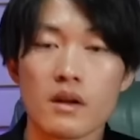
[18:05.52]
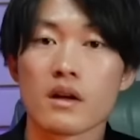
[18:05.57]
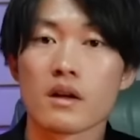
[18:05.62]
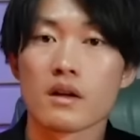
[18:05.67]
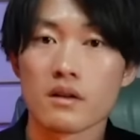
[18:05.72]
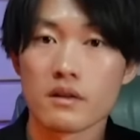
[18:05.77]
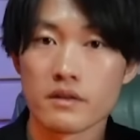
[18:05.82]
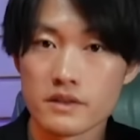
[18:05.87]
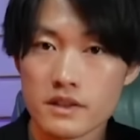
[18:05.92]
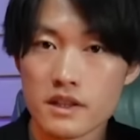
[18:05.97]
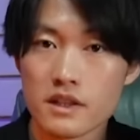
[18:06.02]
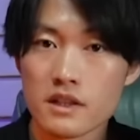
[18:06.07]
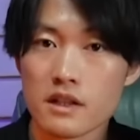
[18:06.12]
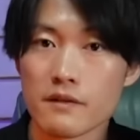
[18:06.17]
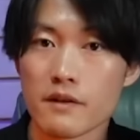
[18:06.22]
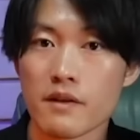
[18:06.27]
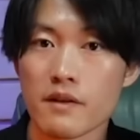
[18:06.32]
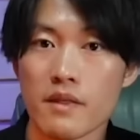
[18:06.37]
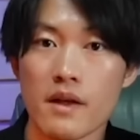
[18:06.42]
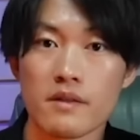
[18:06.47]
Considering
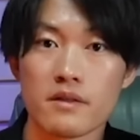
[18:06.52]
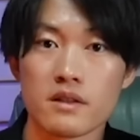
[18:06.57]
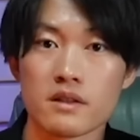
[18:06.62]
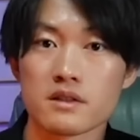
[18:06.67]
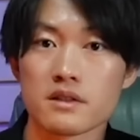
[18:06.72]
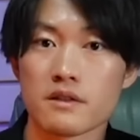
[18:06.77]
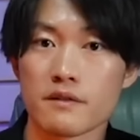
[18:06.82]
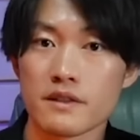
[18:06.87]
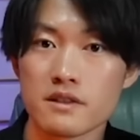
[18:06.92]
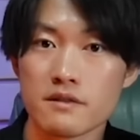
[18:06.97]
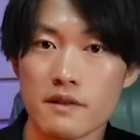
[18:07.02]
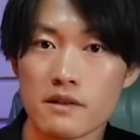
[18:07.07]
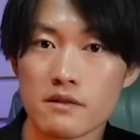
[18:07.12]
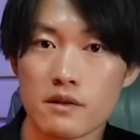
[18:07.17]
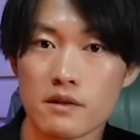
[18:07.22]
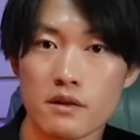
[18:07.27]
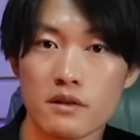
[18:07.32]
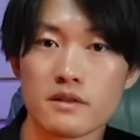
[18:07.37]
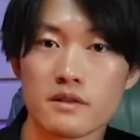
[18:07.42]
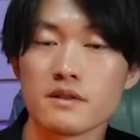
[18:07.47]
that the Celestial
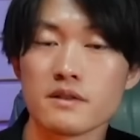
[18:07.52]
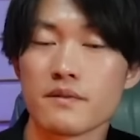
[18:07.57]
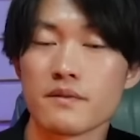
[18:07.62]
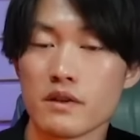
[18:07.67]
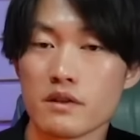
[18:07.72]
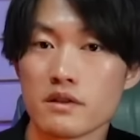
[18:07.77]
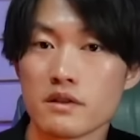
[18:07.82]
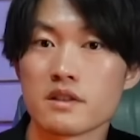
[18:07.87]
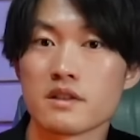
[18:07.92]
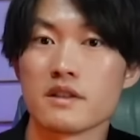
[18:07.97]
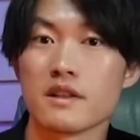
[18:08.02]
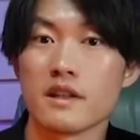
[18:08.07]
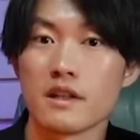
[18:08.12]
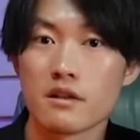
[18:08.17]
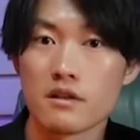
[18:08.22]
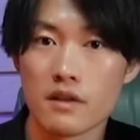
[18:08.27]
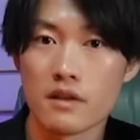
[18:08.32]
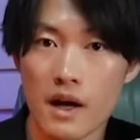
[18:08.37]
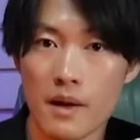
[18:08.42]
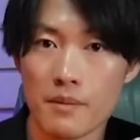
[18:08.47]
Dragons views the
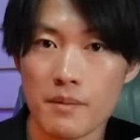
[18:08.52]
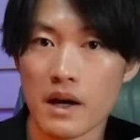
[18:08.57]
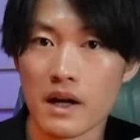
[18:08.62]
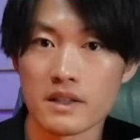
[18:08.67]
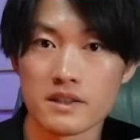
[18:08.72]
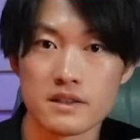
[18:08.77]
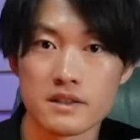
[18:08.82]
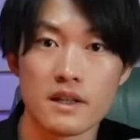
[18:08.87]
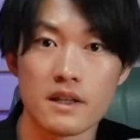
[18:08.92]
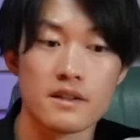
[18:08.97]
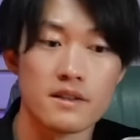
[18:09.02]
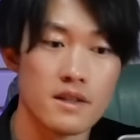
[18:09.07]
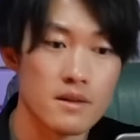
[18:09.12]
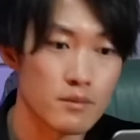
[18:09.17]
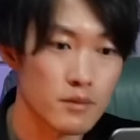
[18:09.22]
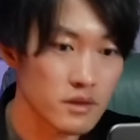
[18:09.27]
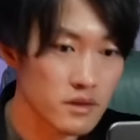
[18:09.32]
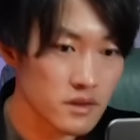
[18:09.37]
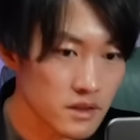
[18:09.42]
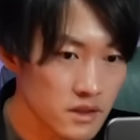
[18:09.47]
clan as
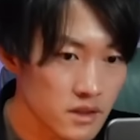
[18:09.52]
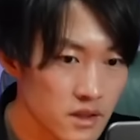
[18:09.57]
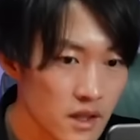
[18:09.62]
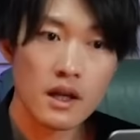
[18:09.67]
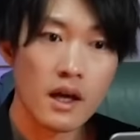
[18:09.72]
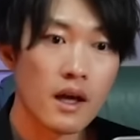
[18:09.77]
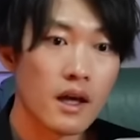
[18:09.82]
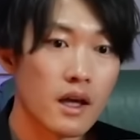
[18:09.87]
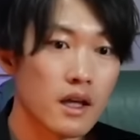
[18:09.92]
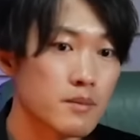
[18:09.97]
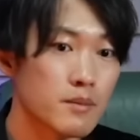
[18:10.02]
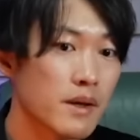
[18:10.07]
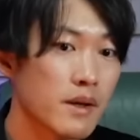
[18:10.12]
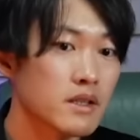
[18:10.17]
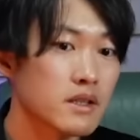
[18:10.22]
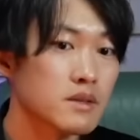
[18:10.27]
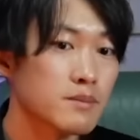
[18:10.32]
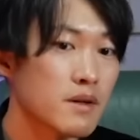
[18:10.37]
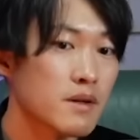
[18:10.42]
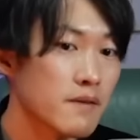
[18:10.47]
demons, it makes
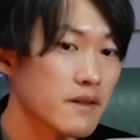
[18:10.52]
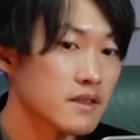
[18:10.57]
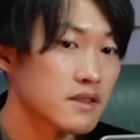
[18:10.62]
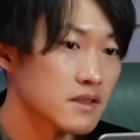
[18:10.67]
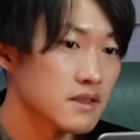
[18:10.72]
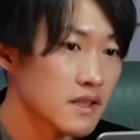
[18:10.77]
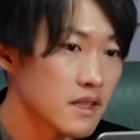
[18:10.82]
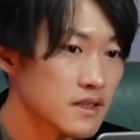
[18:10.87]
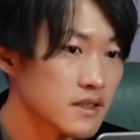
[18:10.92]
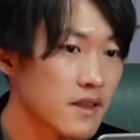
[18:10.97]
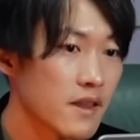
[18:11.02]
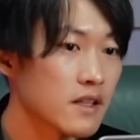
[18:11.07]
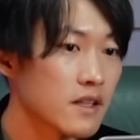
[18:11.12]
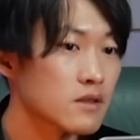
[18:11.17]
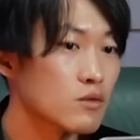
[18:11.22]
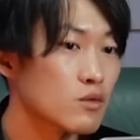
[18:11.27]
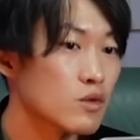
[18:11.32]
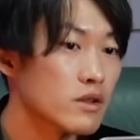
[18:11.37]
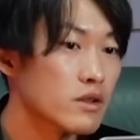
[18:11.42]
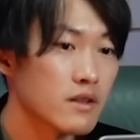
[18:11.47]
perfect sense that
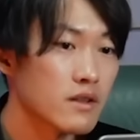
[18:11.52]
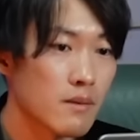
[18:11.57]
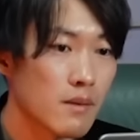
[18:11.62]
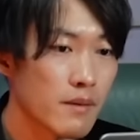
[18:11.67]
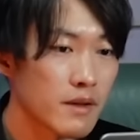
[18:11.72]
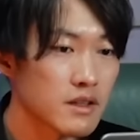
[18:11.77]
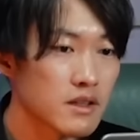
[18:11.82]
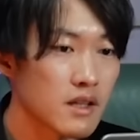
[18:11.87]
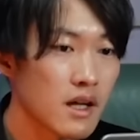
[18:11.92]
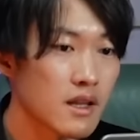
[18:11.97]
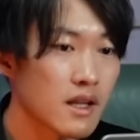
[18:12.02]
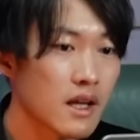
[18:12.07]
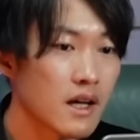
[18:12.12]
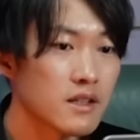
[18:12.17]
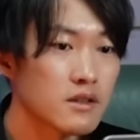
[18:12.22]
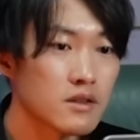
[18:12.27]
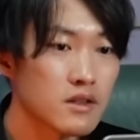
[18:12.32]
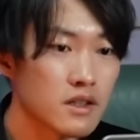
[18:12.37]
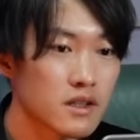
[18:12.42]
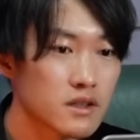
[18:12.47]
world government-aligned
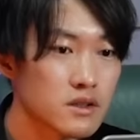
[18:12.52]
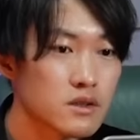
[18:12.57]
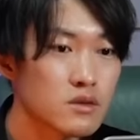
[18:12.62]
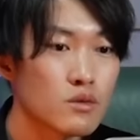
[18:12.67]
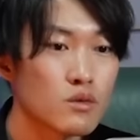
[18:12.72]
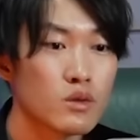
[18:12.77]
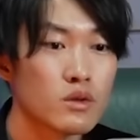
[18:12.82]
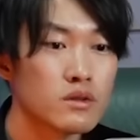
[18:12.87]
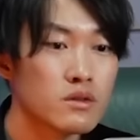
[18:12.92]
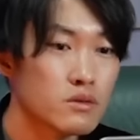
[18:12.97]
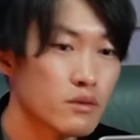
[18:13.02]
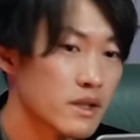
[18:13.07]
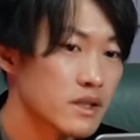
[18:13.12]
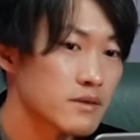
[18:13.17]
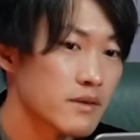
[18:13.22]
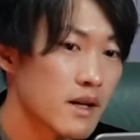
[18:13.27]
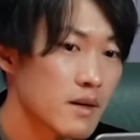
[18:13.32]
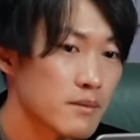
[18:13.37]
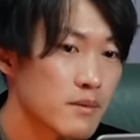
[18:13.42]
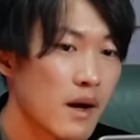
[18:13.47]
guards would dress
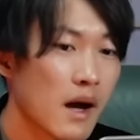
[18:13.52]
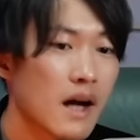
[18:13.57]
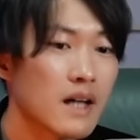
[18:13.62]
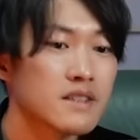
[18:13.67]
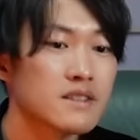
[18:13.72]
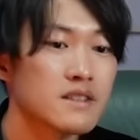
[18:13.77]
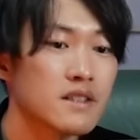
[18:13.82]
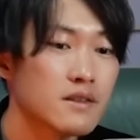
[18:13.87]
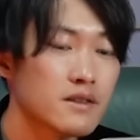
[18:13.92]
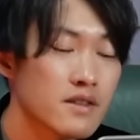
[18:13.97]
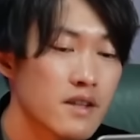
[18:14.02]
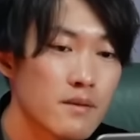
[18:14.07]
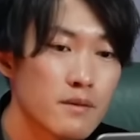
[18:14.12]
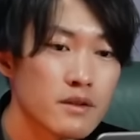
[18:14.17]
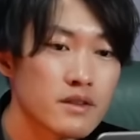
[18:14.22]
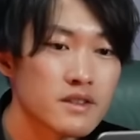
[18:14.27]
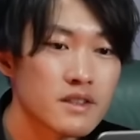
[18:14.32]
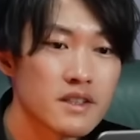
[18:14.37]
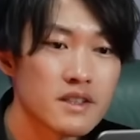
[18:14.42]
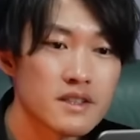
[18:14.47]
up as the devils
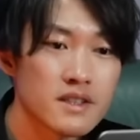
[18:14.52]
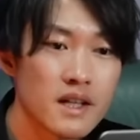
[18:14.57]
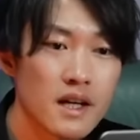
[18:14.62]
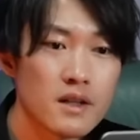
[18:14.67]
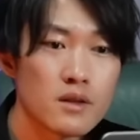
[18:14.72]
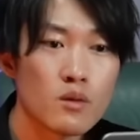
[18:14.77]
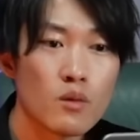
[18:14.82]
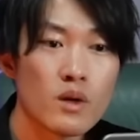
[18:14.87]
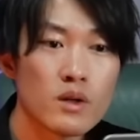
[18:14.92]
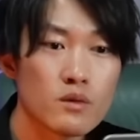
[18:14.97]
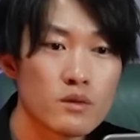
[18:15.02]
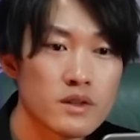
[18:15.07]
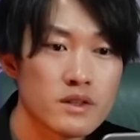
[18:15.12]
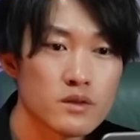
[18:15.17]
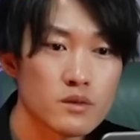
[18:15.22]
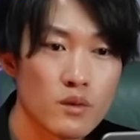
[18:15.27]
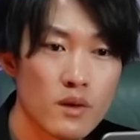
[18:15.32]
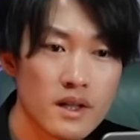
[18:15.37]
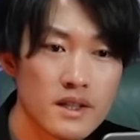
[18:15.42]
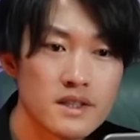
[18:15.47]
inside what was
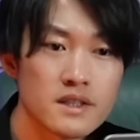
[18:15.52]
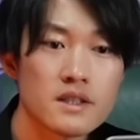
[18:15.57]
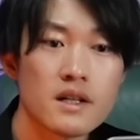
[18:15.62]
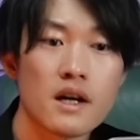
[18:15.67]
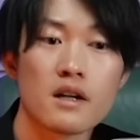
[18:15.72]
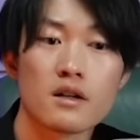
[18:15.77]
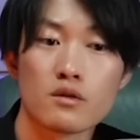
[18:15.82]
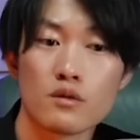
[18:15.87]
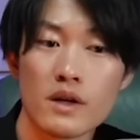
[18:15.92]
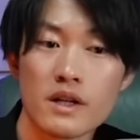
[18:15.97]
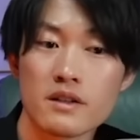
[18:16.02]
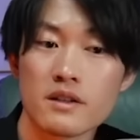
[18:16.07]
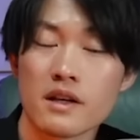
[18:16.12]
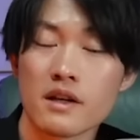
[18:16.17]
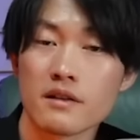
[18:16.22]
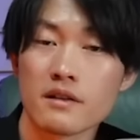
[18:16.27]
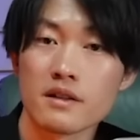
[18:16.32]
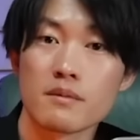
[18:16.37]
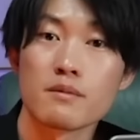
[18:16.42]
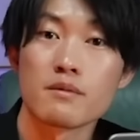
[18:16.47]
once a Great
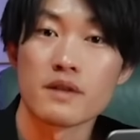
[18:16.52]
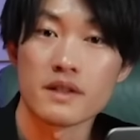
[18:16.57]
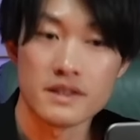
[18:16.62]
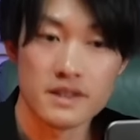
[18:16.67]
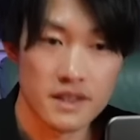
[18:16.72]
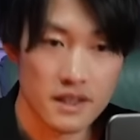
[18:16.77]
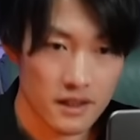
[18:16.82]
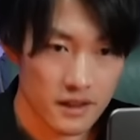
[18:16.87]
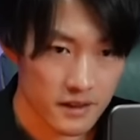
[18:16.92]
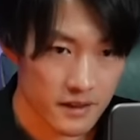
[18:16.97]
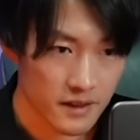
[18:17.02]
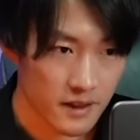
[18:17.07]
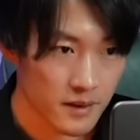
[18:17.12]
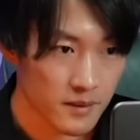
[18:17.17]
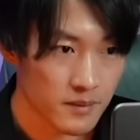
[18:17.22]
Kingdom facility.